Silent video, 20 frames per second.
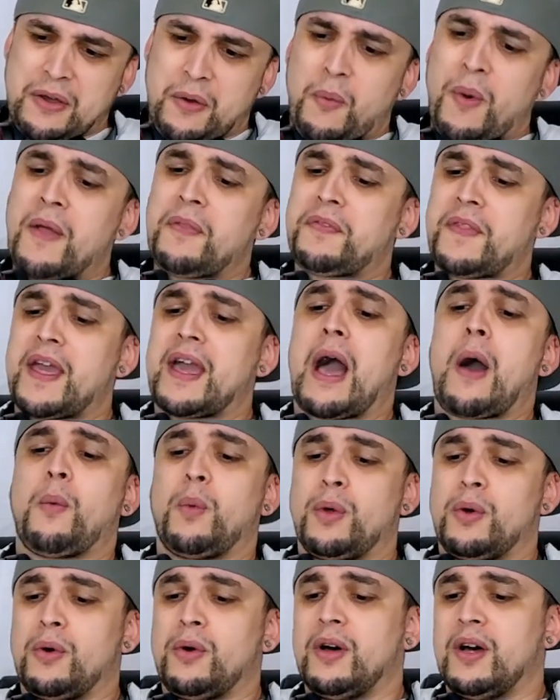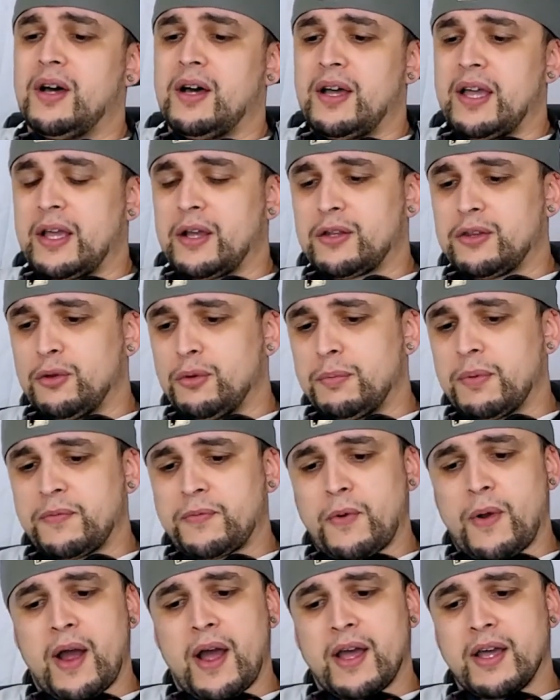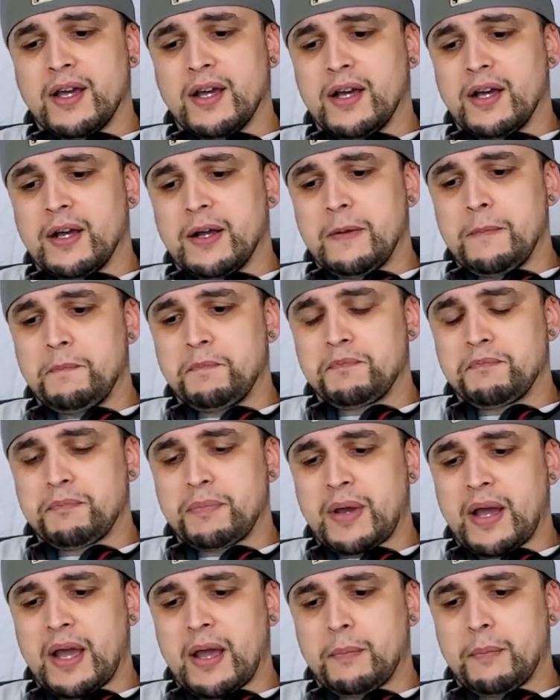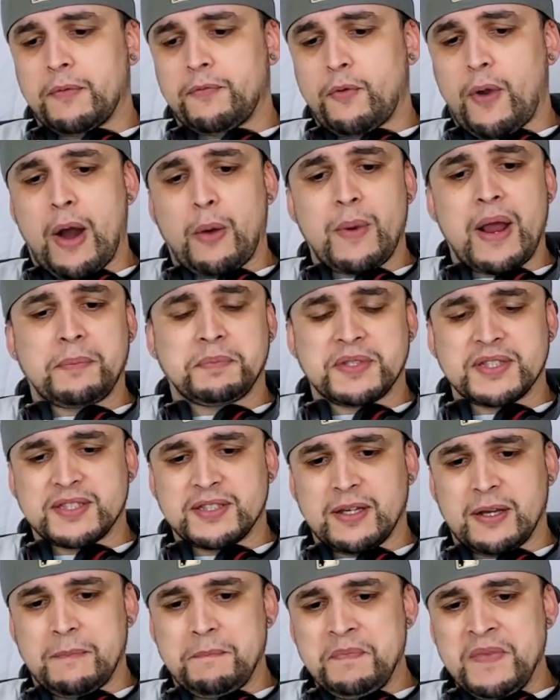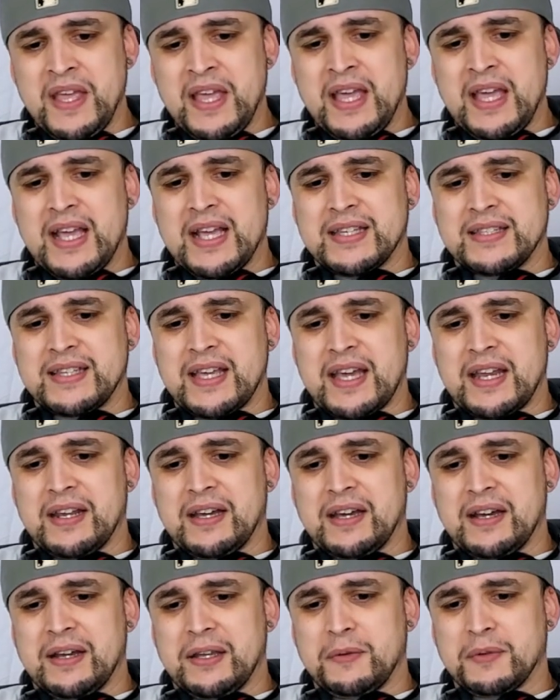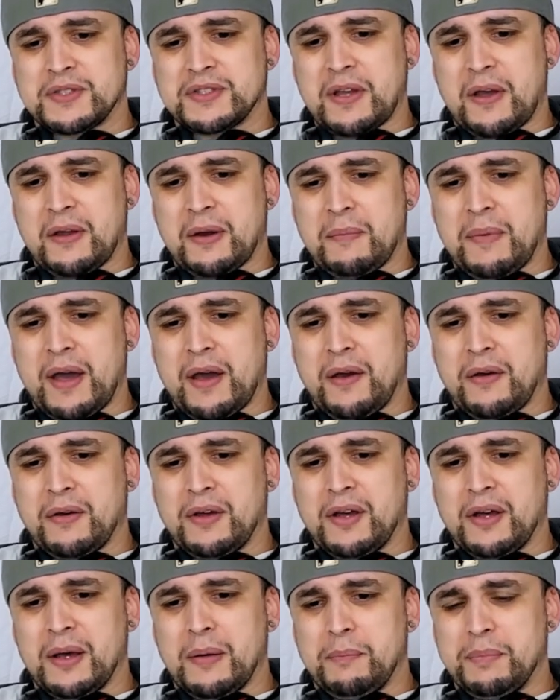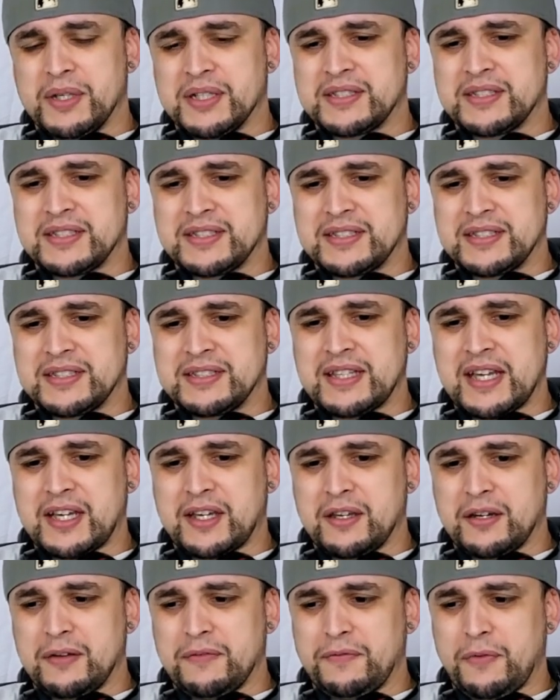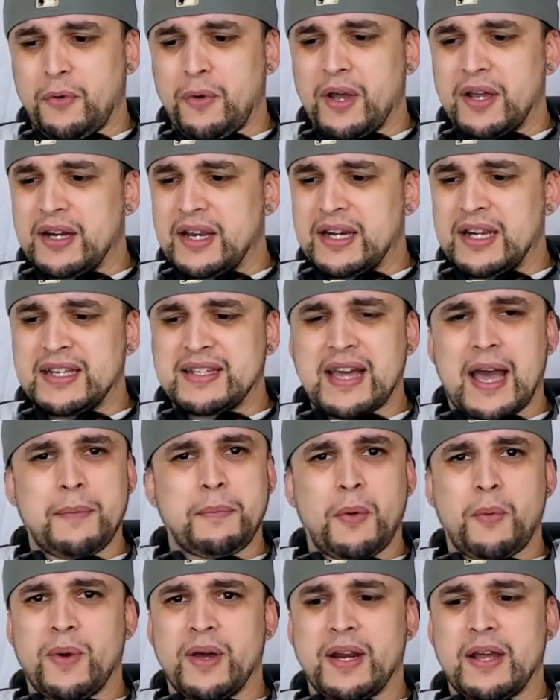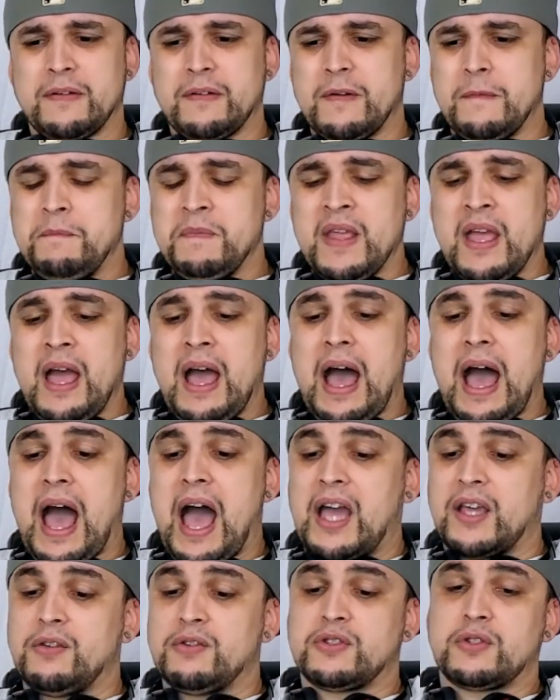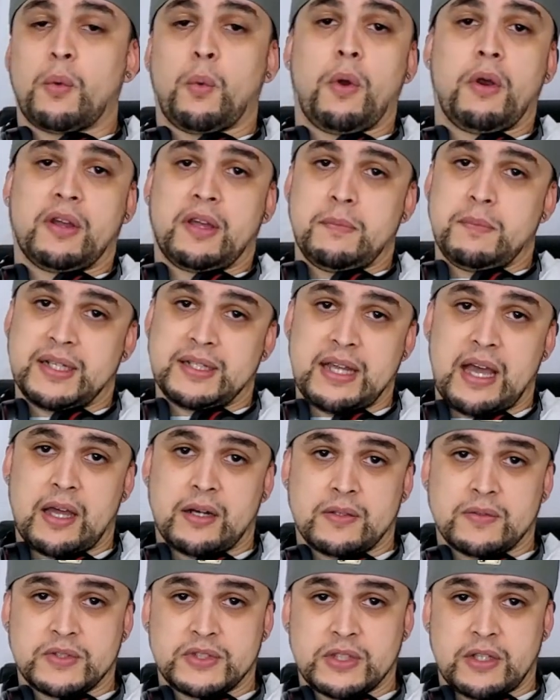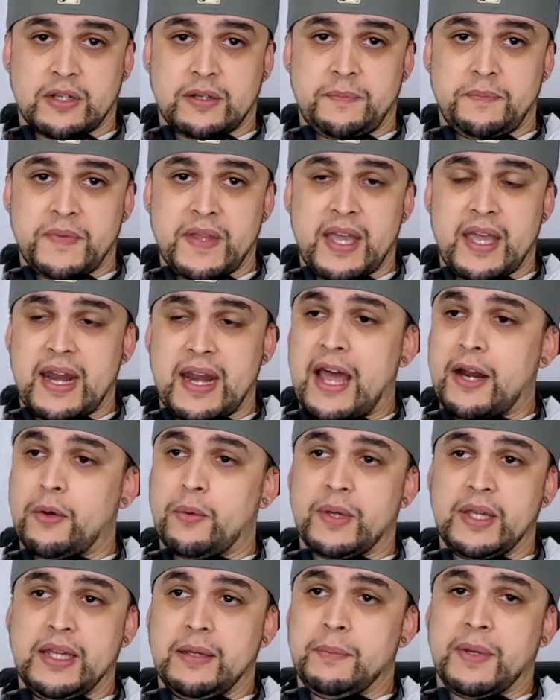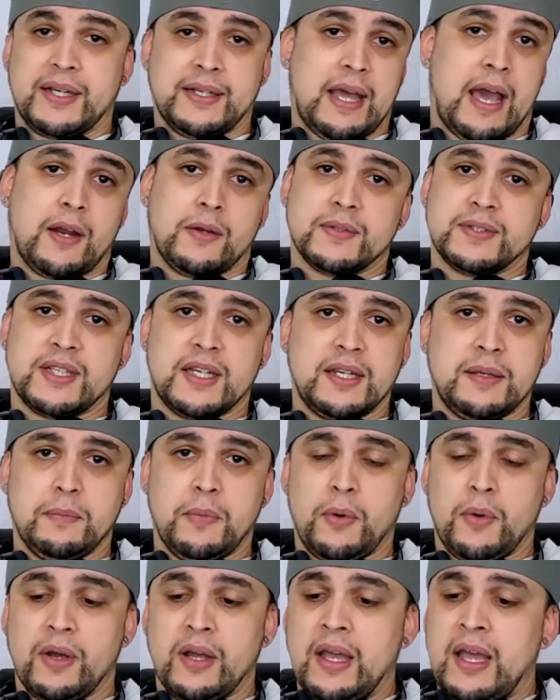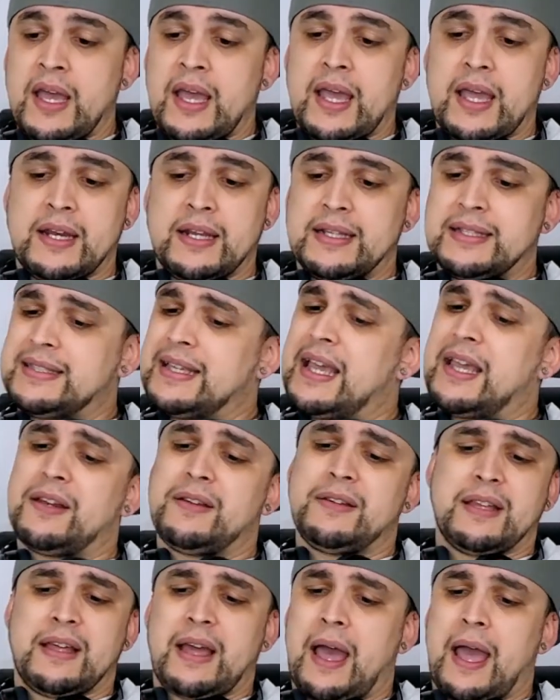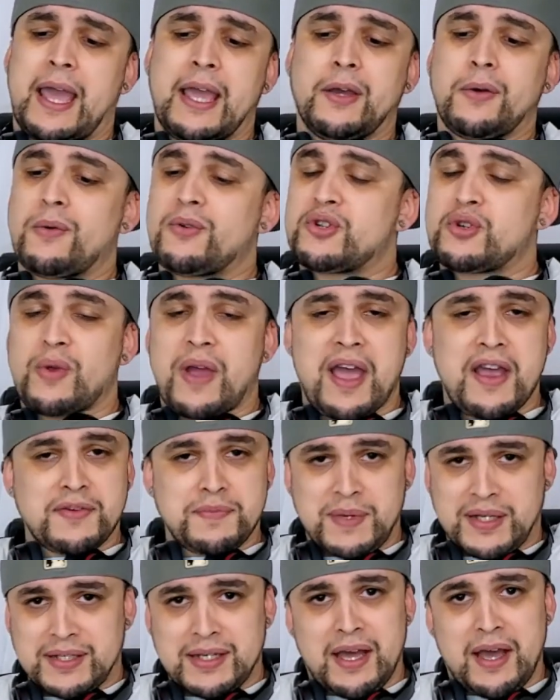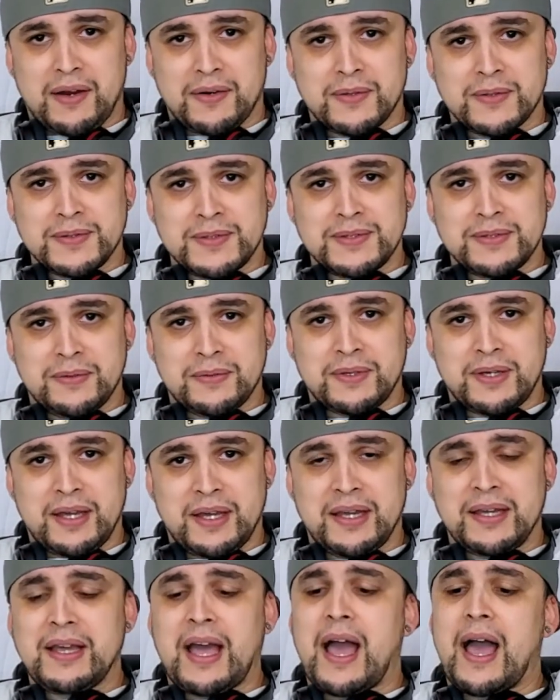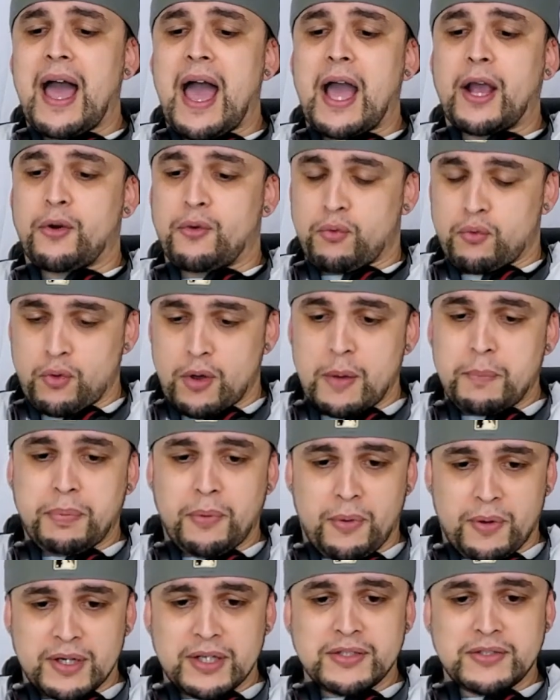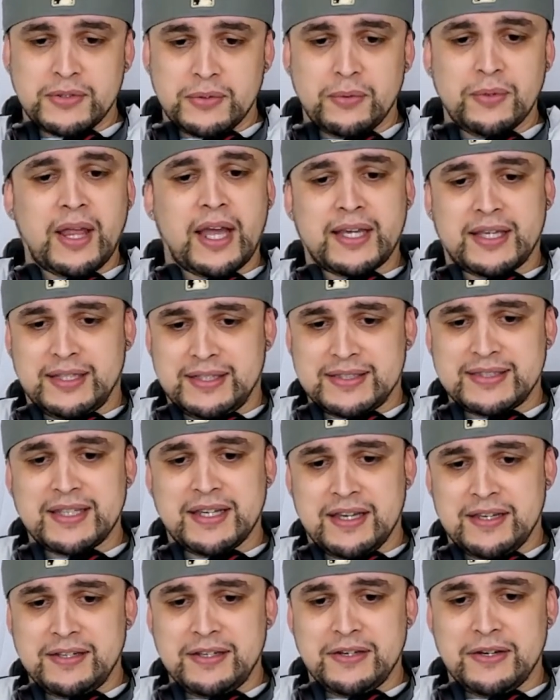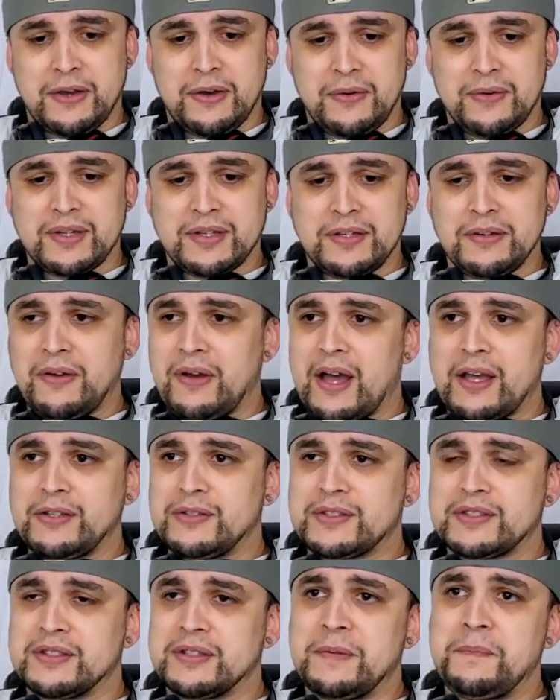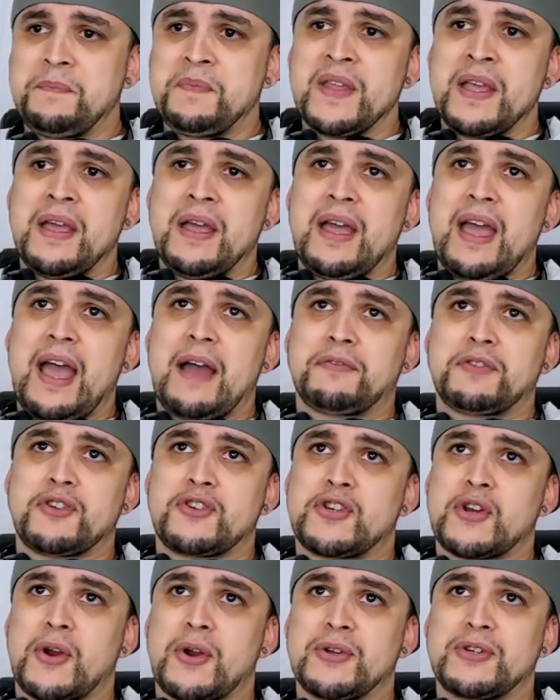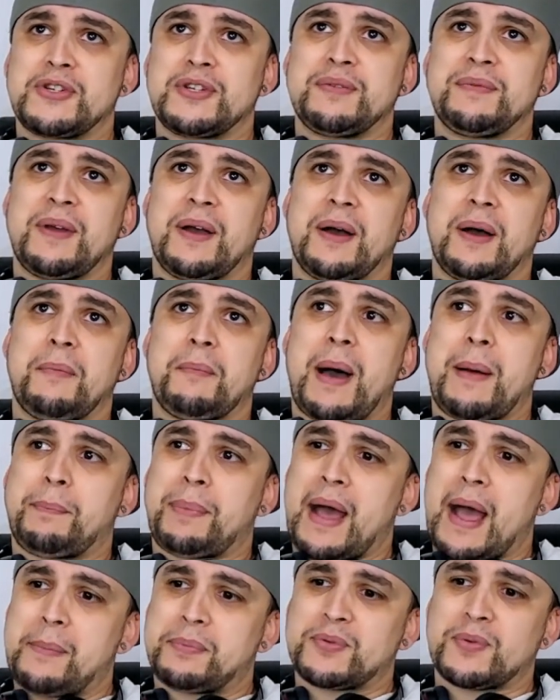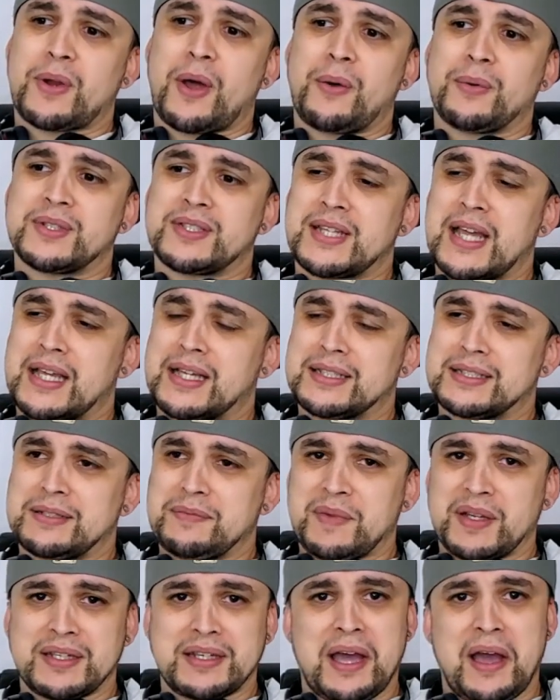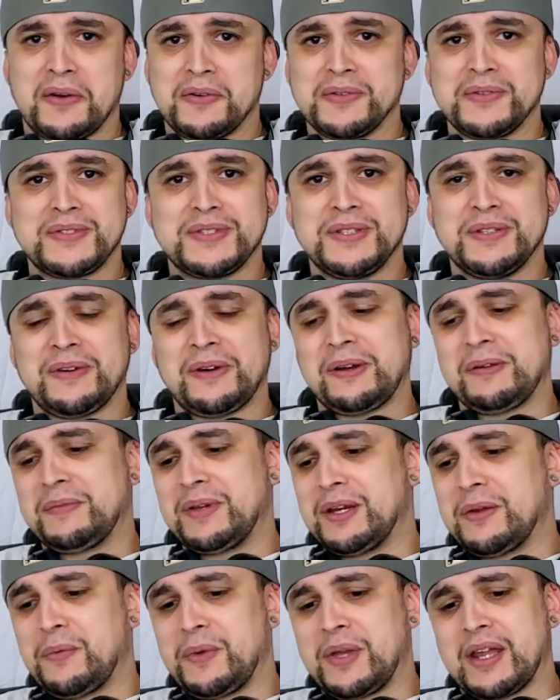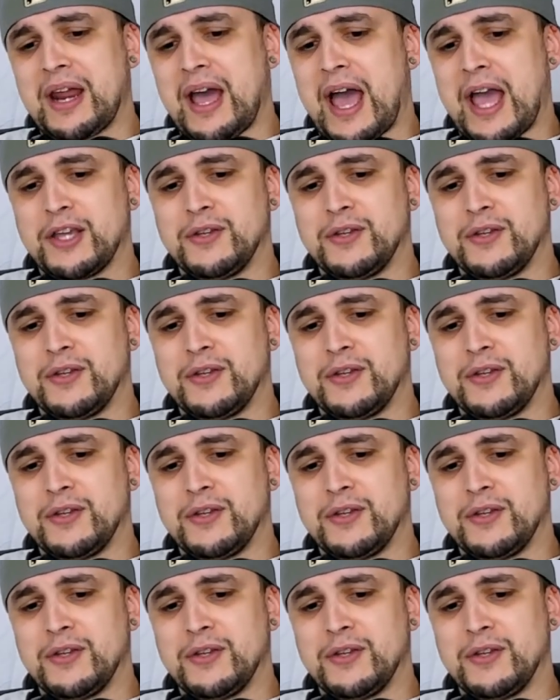You know, one thing I will include before I wrap this up is that he was talking about businesses that could avoid any type of whatever. I used to work at McDonald's, y'all, and I don't eat McDonald's anymore. And then saying that I ain't gonna trash McDonald's, okay? I grew up on it too, like he said, you know, I used to, after church, my pops would always take us to McDonald's, you know what I mean?